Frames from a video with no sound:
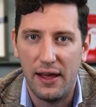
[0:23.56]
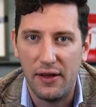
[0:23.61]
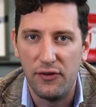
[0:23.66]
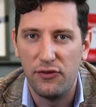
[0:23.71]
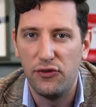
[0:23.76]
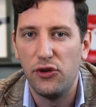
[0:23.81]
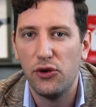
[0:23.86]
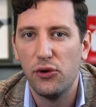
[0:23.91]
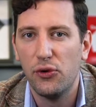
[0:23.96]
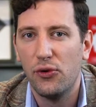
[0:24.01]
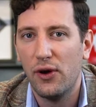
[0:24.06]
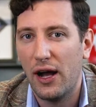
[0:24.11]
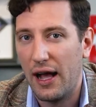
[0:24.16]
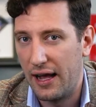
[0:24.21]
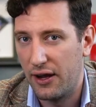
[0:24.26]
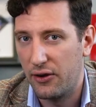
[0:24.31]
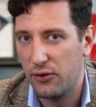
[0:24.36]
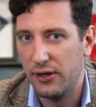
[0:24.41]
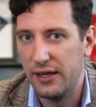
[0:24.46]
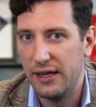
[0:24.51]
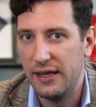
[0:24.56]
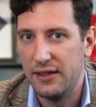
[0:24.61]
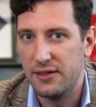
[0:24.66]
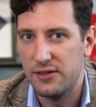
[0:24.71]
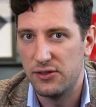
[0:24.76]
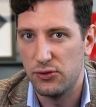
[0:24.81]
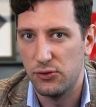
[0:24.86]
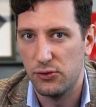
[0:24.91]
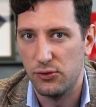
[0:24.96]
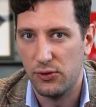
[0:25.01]
If you agree
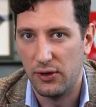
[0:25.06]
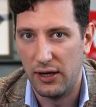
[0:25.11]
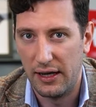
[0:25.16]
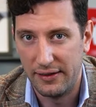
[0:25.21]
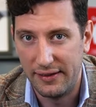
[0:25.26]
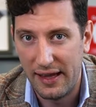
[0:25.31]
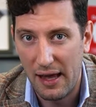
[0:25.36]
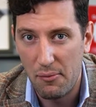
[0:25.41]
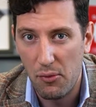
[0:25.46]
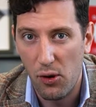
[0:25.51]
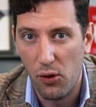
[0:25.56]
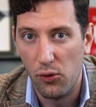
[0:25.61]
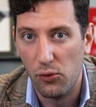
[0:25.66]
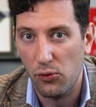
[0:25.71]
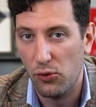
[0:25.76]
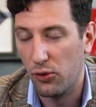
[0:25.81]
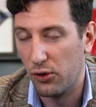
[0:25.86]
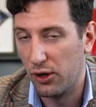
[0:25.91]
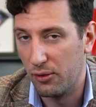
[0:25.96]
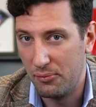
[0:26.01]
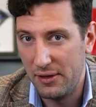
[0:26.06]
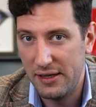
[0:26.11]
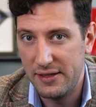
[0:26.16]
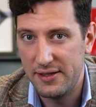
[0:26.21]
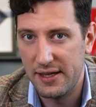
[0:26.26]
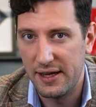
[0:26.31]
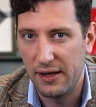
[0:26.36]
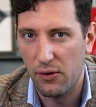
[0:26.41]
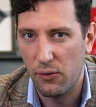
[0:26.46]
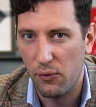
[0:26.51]
to a demo or a
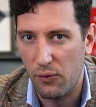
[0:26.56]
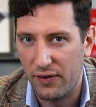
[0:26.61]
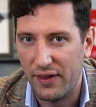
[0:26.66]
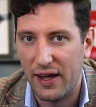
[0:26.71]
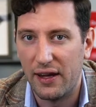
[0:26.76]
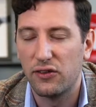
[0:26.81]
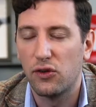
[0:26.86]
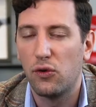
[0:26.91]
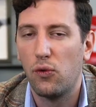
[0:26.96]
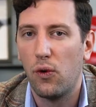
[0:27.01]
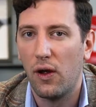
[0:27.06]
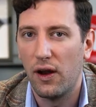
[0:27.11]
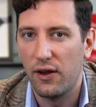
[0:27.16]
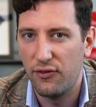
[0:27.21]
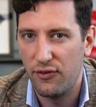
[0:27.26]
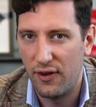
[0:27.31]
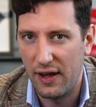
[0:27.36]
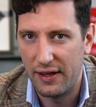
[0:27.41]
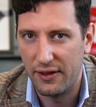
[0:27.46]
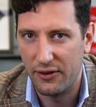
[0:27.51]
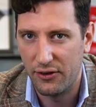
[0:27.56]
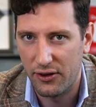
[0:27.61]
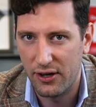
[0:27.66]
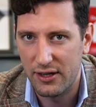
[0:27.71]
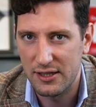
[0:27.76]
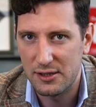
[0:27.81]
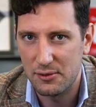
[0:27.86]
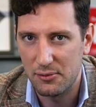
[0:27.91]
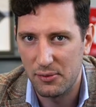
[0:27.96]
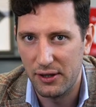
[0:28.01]
meeting without qualifying your
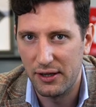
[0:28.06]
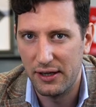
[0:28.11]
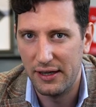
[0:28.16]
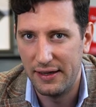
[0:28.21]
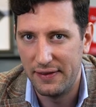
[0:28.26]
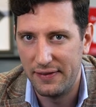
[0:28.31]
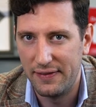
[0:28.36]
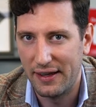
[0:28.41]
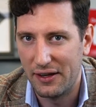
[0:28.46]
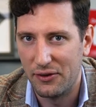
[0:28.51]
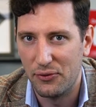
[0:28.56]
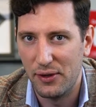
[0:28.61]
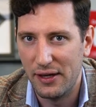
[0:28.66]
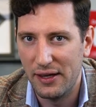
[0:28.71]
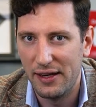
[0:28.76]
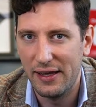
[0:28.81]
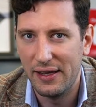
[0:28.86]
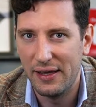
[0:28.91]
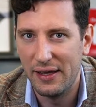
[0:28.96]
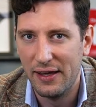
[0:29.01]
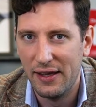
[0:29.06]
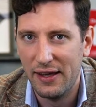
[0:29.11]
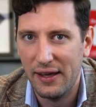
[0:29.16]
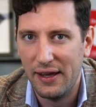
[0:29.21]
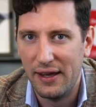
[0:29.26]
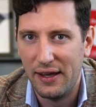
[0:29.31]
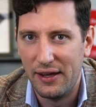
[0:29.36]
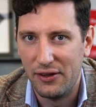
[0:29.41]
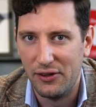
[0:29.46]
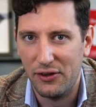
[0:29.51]
customer, it can really,
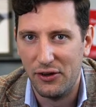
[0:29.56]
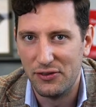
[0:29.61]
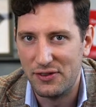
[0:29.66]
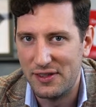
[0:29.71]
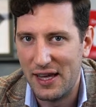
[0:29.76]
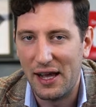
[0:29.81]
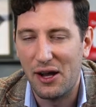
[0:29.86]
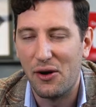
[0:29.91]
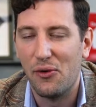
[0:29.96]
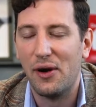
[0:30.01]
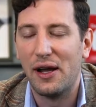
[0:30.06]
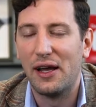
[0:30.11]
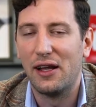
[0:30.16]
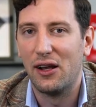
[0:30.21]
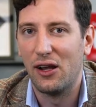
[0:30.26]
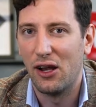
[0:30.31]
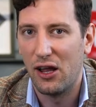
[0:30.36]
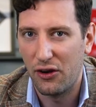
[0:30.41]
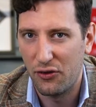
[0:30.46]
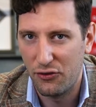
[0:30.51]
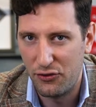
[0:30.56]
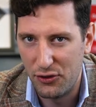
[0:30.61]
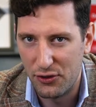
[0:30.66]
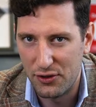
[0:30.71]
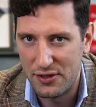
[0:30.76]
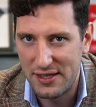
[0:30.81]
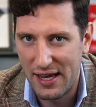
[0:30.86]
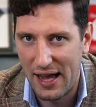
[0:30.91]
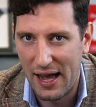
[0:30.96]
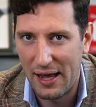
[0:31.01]
take away a lot of
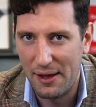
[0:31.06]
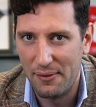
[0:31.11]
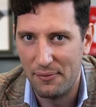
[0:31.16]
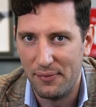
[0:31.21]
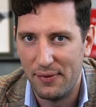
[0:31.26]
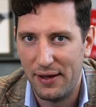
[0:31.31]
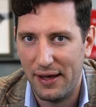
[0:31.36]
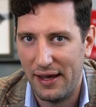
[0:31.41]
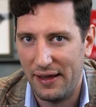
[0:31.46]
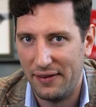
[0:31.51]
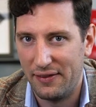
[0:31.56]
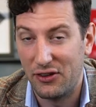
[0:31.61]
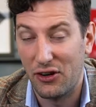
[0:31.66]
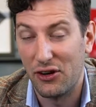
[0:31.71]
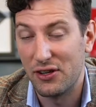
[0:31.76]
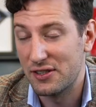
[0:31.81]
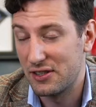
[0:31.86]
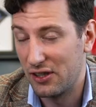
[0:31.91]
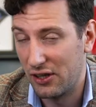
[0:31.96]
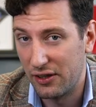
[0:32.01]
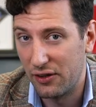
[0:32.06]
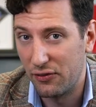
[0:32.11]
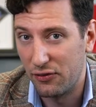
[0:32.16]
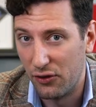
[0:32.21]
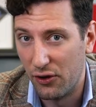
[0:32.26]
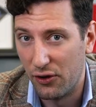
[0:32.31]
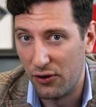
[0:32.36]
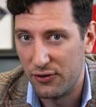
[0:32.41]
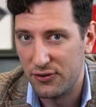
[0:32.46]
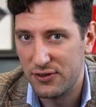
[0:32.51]
your time and cause a lot of
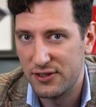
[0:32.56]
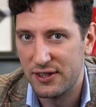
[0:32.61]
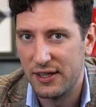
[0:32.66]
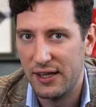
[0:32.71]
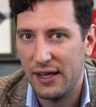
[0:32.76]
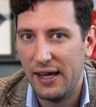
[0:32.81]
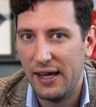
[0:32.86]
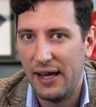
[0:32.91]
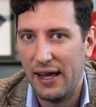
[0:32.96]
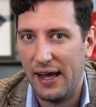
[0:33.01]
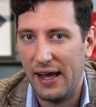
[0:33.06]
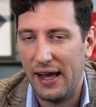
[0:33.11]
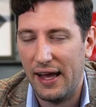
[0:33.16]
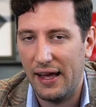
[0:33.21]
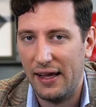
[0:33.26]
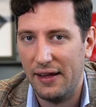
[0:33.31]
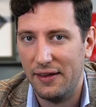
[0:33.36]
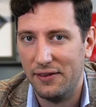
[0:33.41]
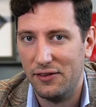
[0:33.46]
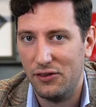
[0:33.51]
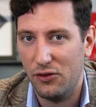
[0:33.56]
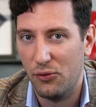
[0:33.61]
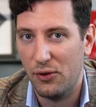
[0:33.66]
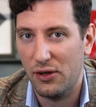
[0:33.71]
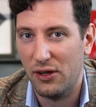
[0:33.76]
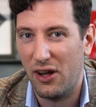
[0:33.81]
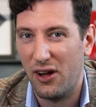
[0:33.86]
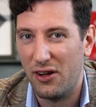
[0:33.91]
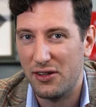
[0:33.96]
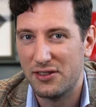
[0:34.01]
nerves. And you
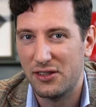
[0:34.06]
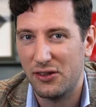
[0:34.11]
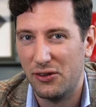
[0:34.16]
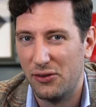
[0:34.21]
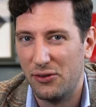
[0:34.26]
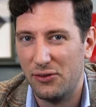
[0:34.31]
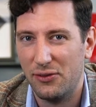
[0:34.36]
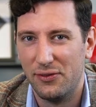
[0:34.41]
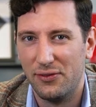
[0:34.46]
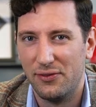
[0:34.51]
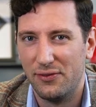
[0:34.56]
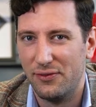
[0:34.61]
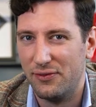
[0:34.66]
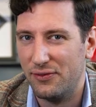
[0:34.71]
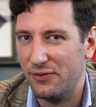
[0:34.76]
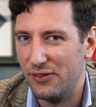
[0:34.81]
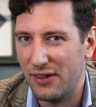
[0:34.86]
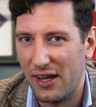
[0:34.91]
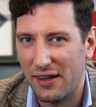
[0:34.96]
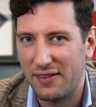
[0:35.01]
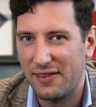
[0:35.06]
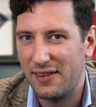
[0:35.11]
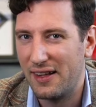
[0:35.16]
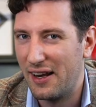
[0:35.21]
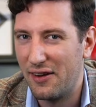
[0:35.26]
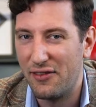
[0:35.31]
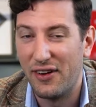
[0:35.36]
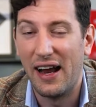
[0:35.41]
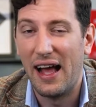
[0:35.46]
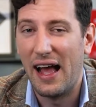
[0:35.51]
will also not
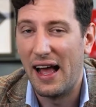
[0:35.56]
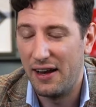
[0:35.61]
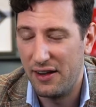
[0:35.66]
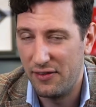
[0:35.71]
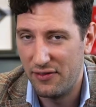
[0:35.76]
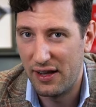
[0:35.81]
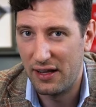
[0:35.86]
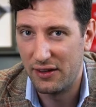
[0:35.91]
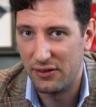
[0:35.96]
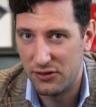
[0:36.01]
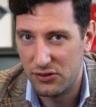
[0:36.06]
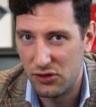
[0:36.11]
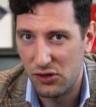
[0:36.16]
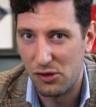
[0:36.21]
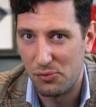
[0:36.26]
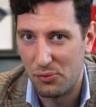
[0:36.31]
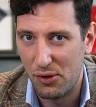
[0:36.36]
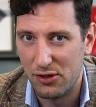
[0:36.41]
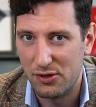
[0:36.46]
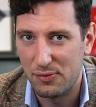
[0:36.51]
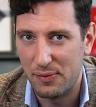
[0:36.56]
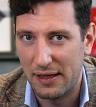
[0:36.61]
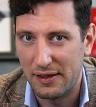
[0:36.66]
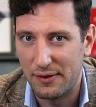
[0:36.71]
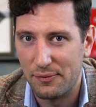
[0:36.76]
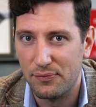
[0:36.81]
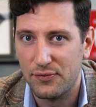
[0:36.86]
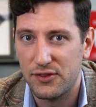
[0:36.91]
deliver any value to your prospect.